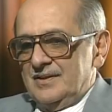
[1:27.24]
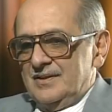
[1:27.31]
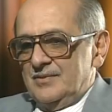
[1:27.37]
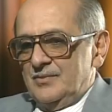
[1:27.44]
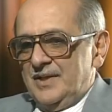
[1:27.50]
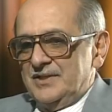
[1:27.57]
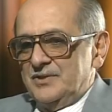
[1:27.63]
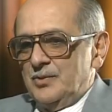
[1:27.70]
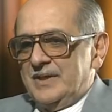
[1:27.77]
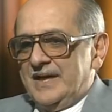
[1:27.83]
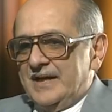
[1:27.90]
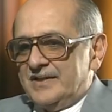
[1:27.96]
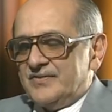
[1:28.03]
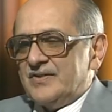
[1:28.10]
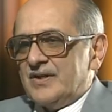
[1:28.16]
When you
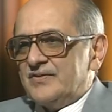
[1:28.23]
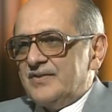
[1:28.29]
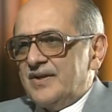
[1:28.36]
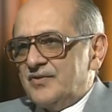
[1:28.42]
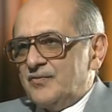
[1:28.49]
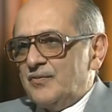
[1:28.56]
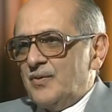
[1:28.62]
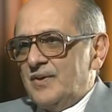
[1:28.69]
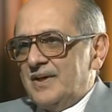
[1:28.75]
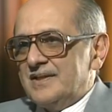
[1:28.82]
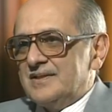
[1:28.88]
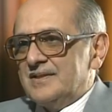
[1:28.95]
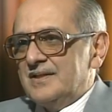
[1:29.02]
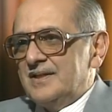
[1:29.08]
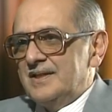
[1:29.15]
get successful
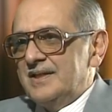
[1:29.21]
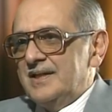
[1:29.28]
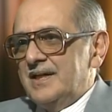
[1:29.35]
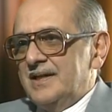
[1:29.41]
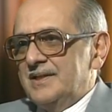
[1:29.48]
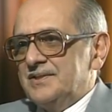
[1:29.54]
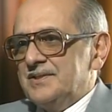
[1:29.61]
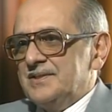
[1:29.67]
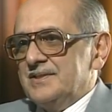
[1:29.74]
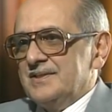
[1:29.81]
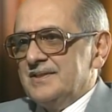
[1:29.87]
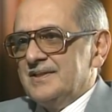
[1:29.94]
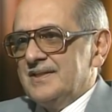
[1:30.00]
at an early age